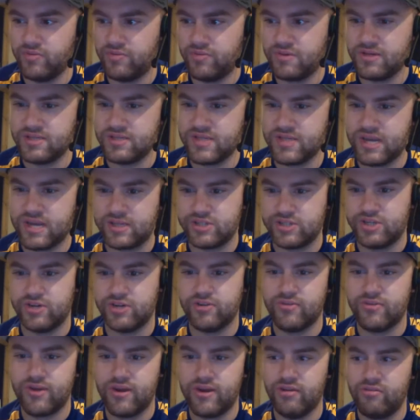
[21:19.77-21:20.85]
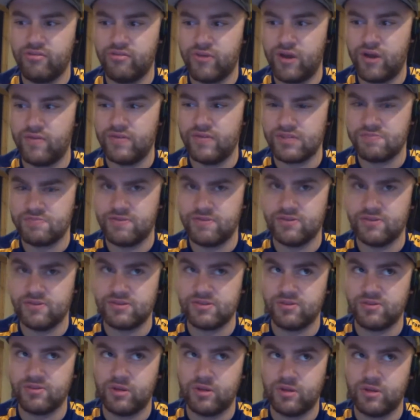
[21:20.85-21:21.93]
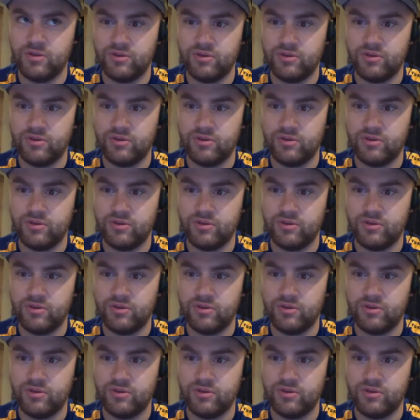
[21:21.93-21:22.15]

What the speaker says: because next year the round of 12 is supposed to include